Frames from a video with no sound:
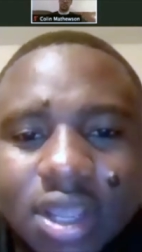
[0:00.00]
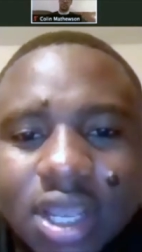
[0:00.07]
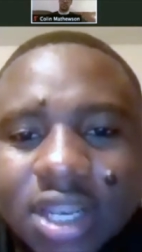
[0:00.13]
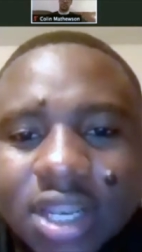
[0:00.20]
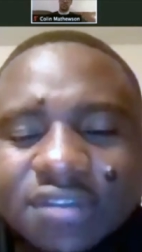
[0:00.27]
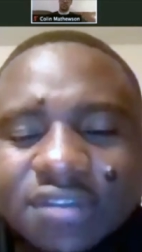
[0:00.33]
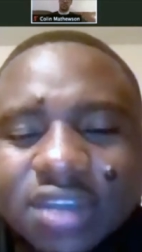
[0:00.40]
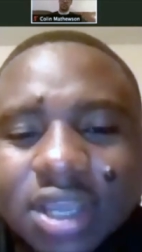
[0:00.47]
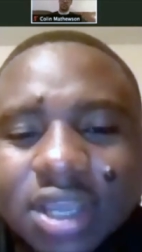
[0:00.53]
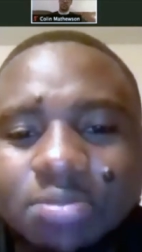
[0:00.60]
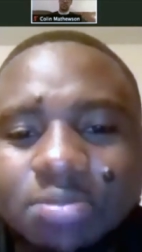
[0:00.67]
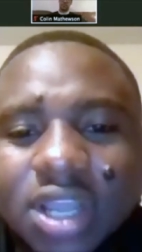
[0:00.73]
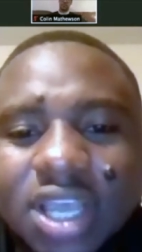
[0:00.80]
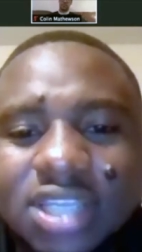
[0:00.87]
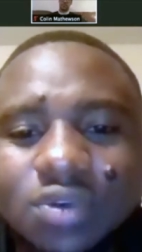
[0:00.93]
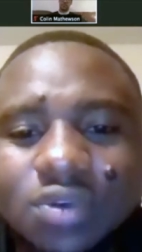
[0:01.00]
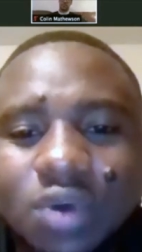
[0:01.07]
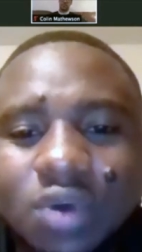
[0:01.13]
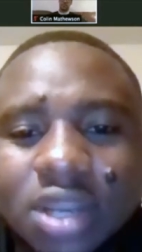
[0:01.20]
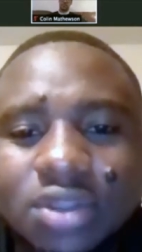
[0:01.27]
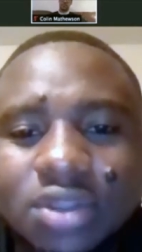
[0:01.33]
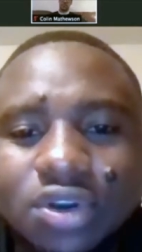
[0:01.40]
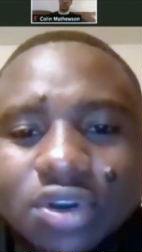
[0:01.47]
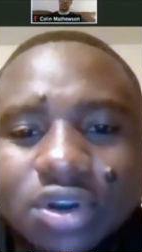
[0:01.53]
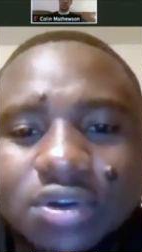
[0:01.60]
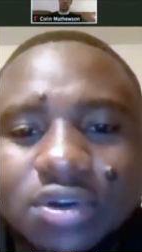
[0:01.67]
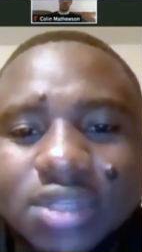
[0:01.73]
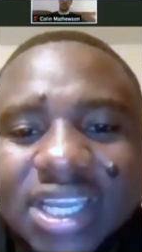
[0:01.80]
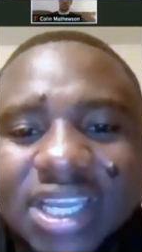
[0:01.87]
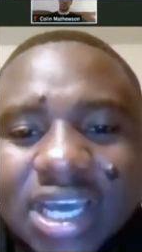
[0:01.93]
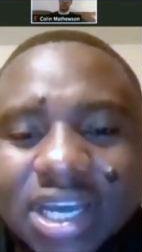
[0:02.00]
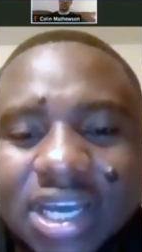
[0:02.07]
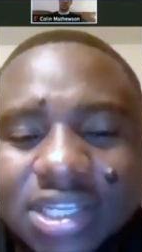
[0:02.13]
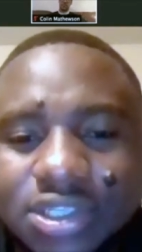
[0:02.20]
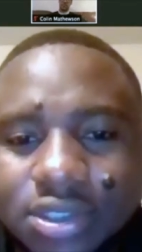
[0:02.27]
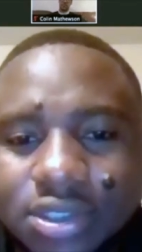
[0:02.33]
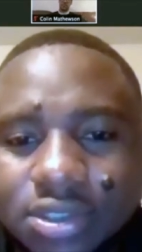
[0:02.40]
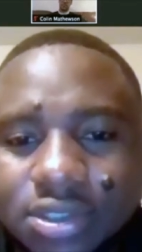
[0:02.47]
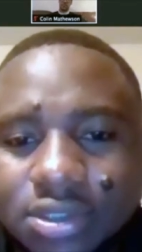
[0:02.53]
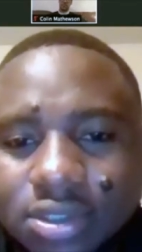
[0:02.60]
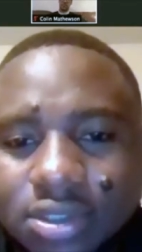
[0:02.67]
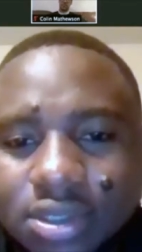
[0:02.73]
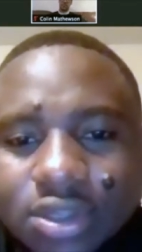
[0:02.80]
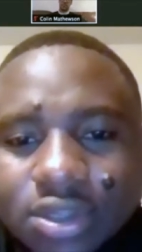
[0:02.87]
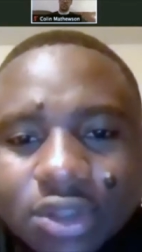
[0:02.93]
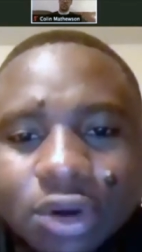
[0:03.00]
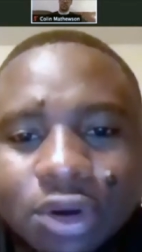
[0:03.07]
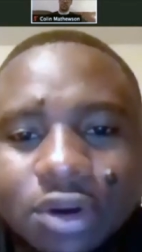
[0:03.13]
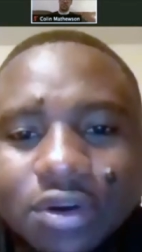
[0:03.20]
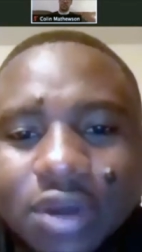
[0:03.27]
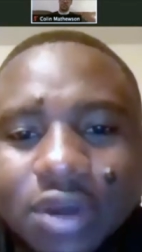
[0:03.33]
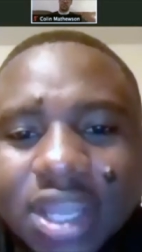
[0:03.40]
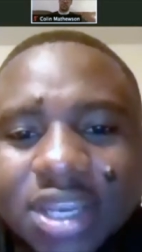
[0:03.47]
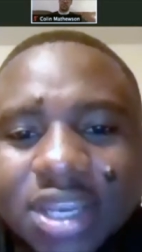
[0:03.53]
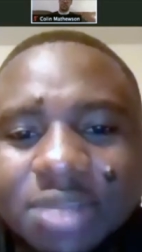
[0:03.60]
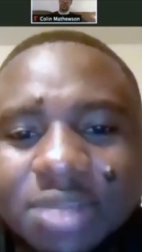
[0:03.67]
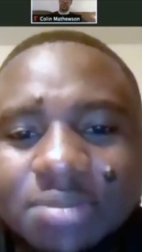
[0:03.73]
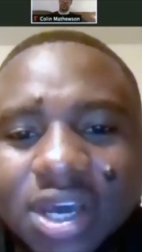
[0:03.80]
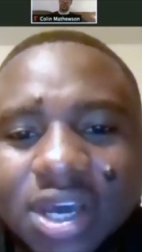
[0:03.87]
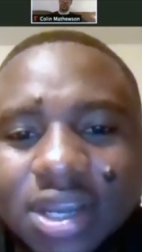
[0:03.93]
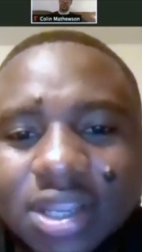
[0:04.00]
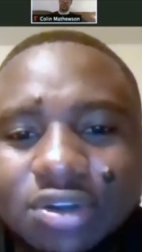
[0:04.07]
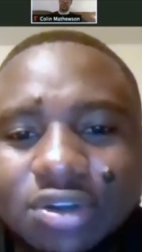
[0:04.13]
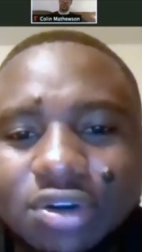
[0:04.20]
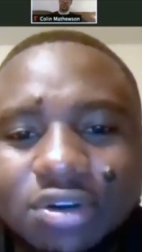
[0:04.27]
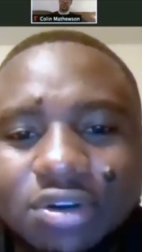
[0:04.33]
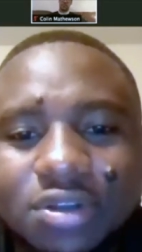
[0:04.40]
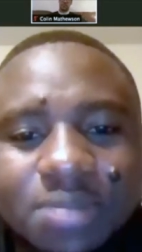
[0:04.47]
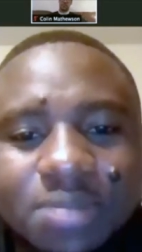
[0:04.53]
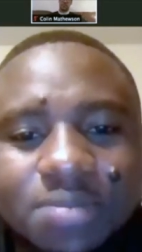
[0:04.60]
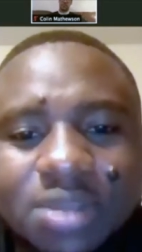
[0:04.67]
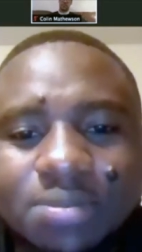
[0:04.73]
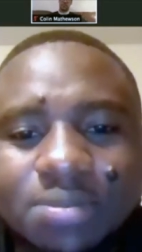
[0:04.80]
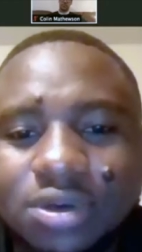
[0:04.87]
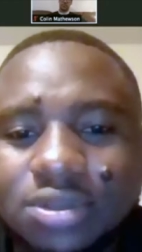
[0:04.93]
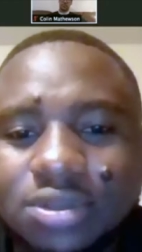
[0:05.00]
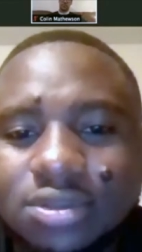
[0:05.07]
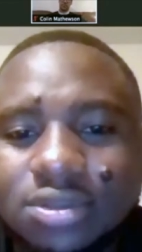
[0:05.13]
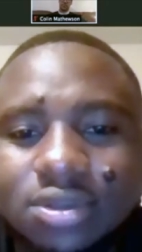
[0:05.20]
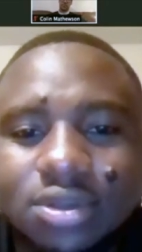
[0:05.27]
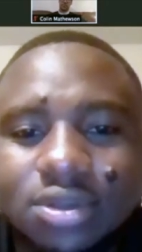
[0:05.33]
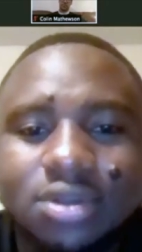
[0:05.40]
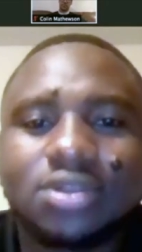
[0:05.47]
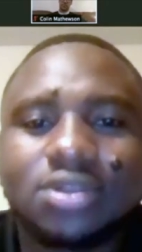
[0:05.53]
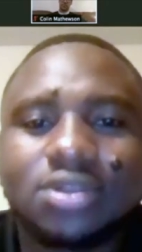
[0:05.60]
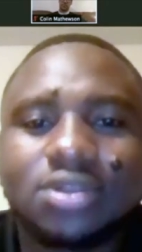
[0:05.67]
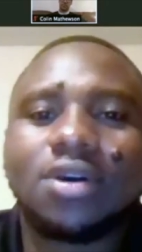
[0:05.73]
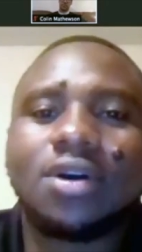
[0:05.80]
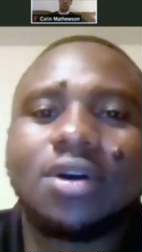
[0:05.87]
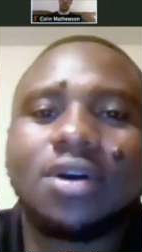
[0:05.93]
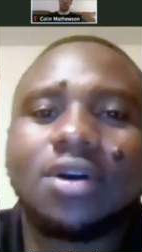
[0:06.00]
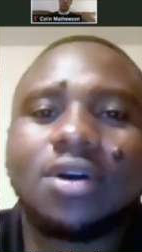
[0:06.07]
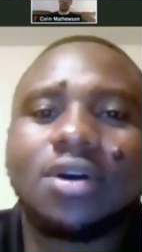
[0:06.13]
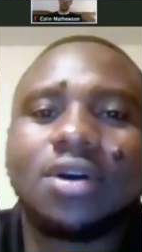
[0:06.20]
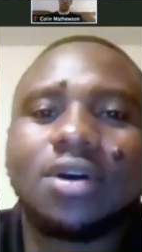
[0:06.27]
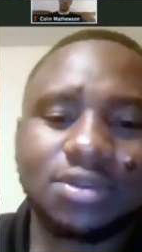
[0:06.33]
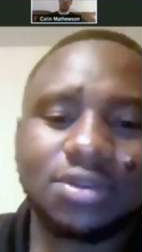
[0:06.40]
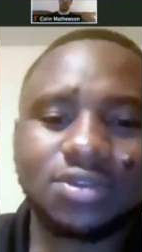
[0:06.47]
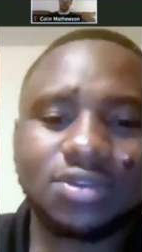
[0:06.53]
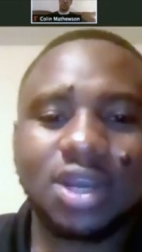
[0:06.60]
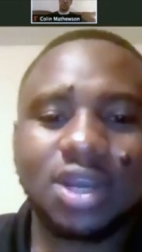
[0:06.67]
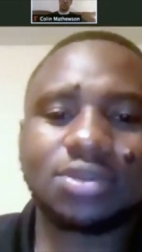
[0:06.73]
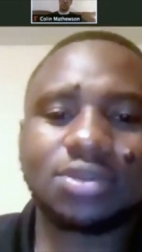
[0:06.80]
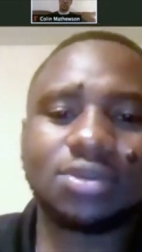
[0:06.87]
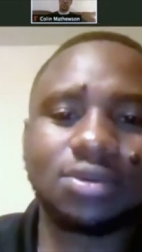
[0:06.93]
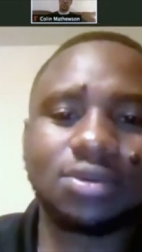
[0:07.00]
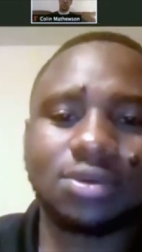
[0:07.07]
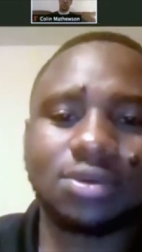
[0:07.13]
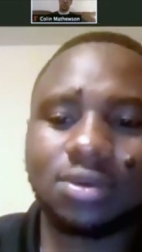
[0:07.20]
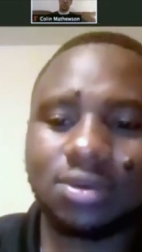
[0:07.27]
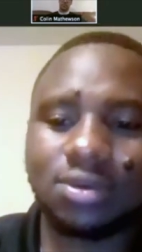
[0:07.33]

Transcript: living a place where you don't know the culture, you don't know anybody, you don't know the people, so and you're trying to